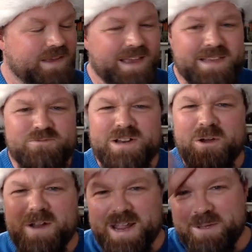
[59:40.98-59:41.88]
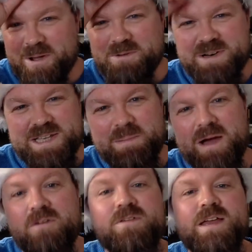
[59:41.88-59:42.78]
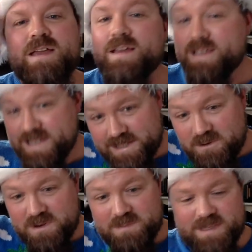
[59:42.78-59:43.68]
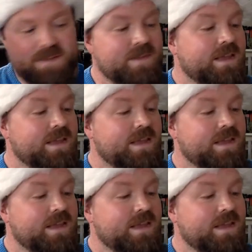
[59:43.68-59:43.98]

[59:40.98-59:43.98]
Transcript: It's really hot in here, but I don't want to take my hat off because it's so Christmassy.